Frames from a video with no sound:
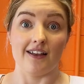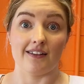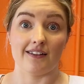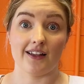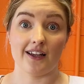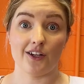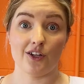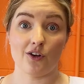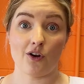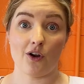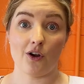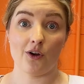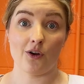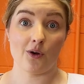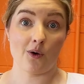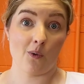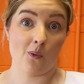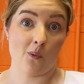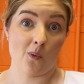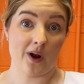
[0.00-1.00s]
let you
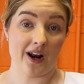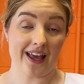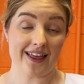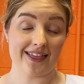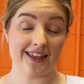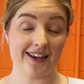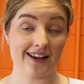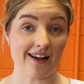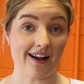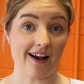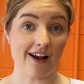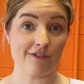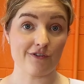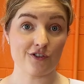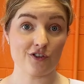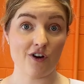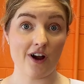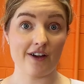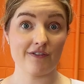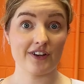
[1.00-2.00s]
know what I think
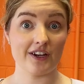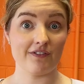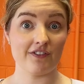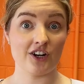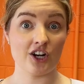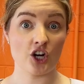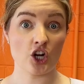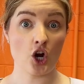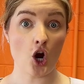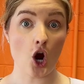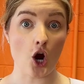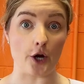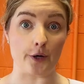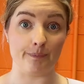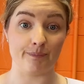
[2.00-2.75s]
after I've given it a go.